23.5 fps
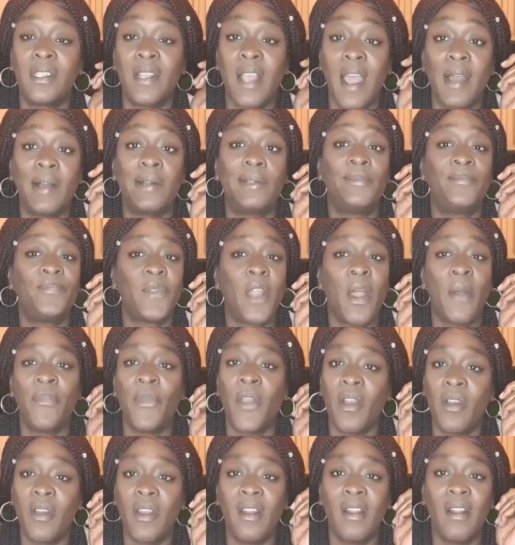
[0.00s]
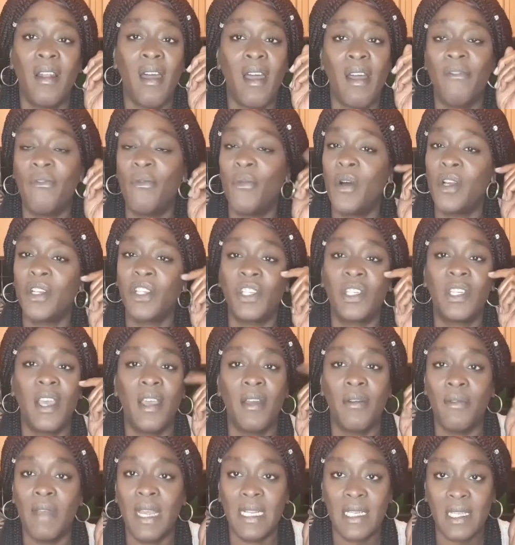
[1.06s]
Now, I'm not going to lie, I've watched it
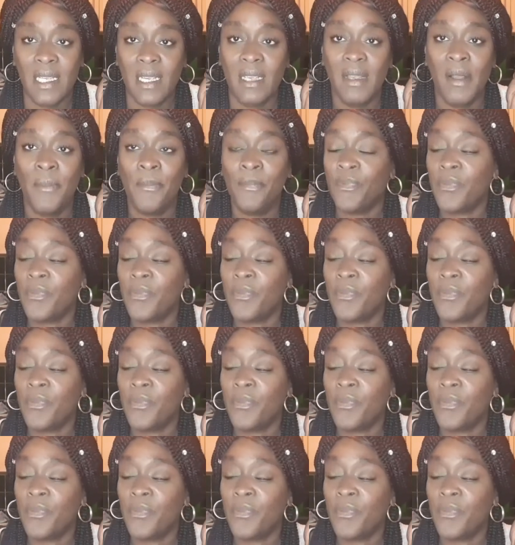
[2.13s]
already.